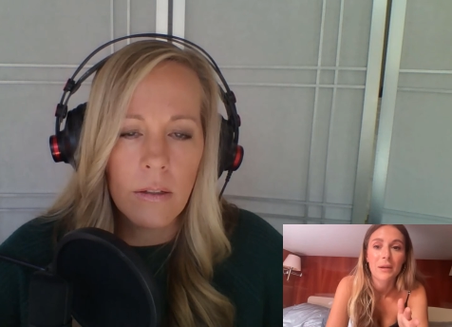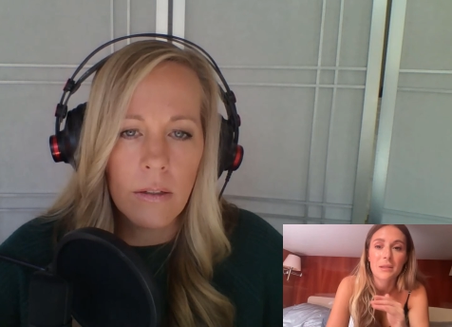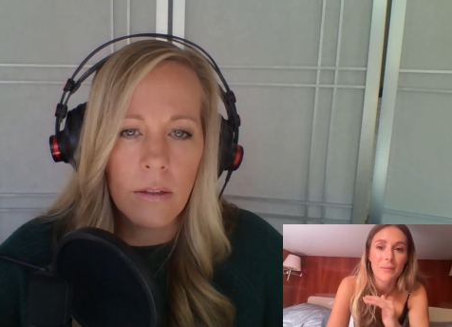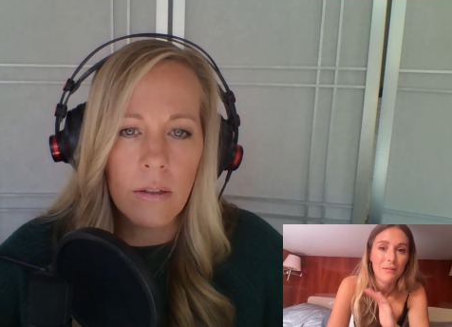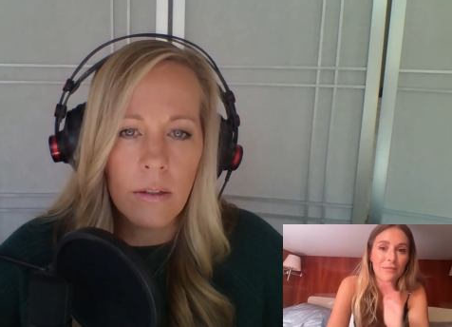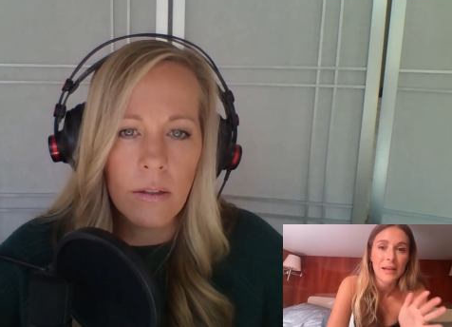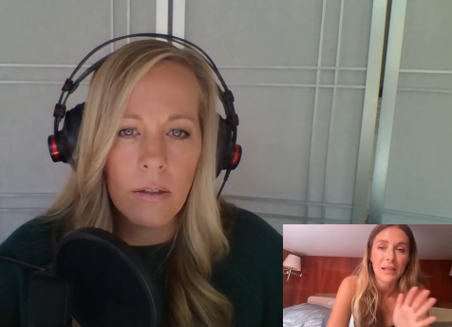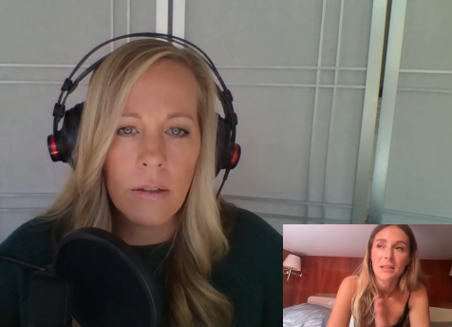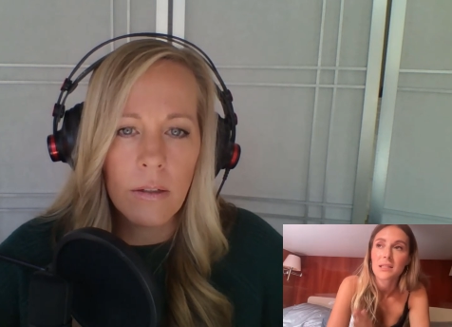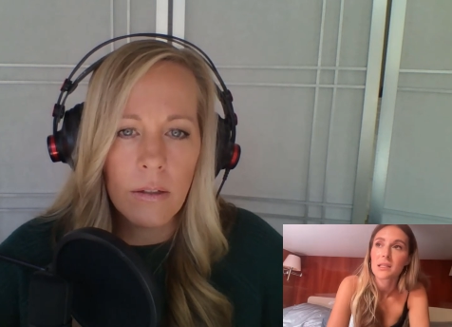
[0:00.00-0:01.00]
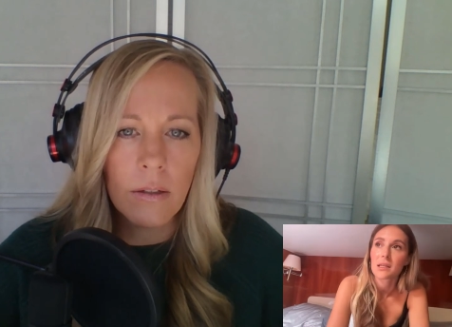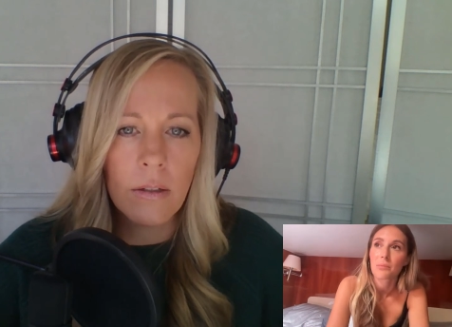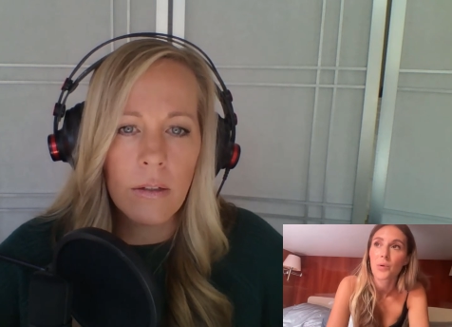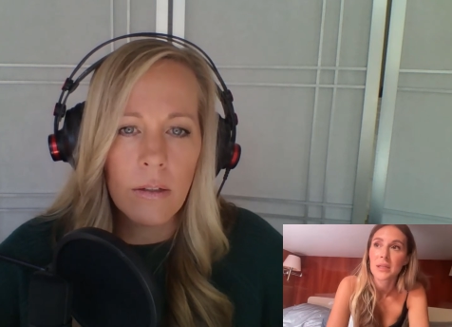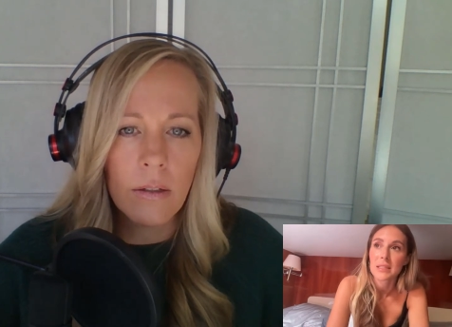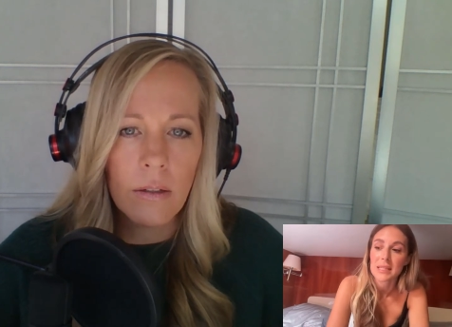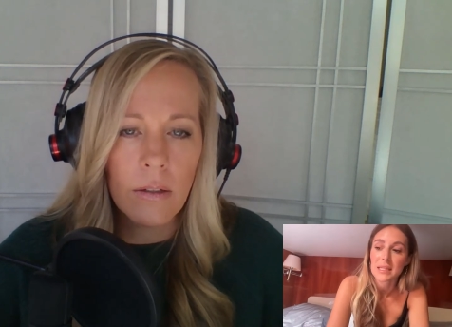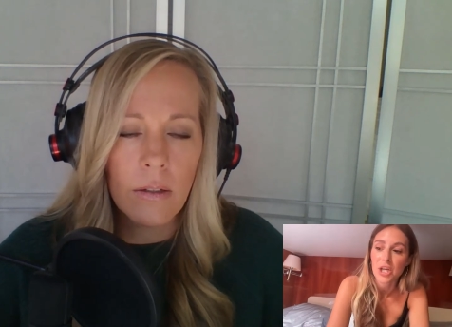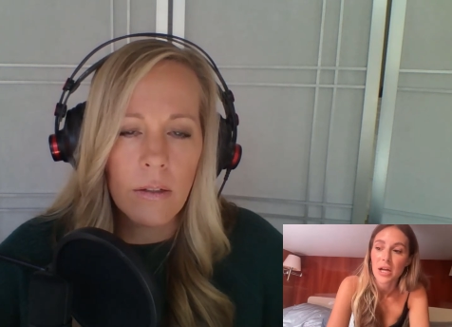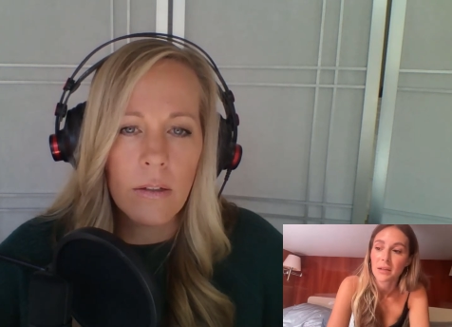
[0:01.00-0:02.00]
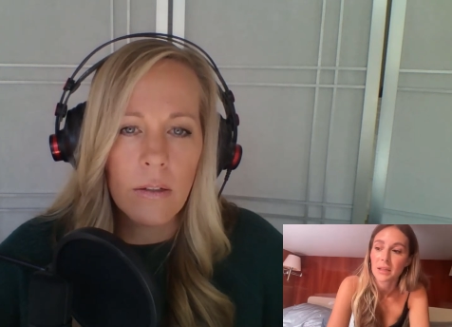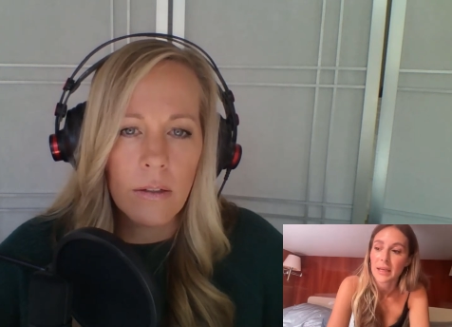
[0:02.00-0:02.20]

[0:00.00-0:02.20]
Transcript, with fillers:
Speaker 1: about finding this important seashell.